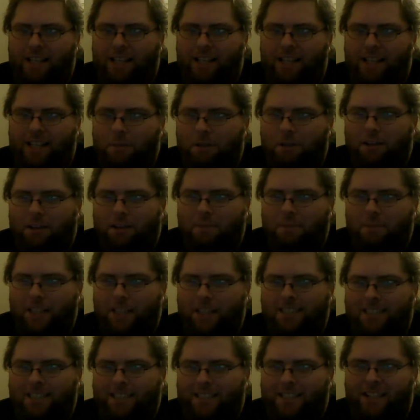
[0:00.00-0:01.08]
in the book,
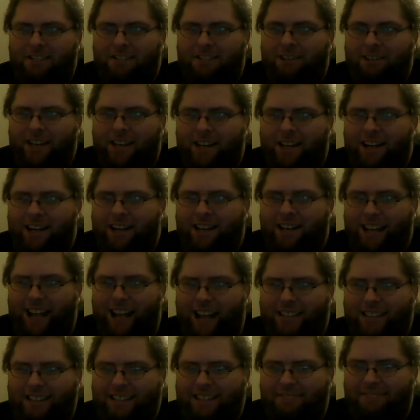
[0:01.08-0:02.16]
basically, Rickon
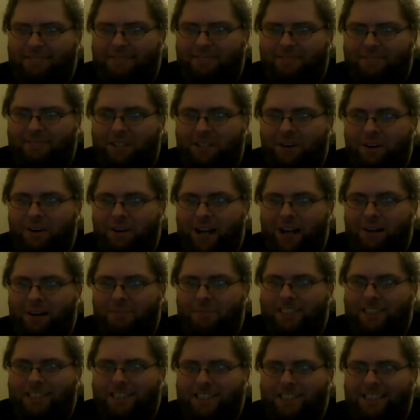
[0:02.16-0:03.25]
hasn't shown up
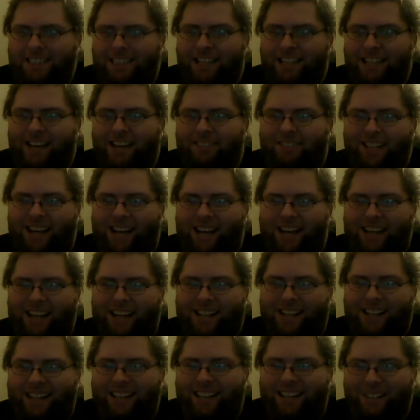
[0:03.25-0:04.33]
since he left
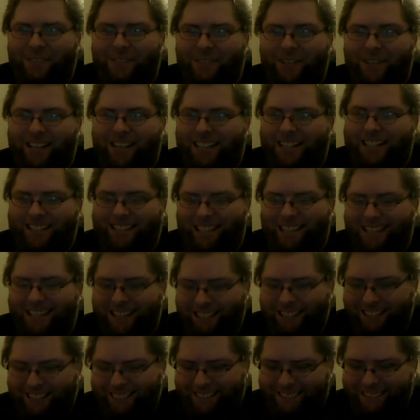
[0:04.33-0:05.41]
either in the book.
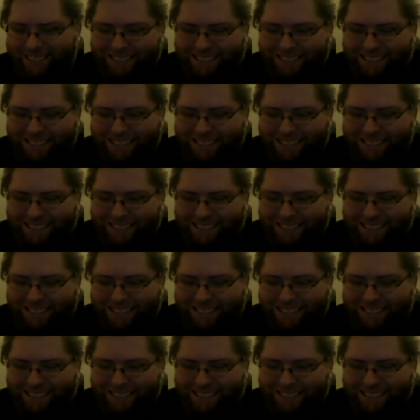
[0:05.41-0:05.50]
So,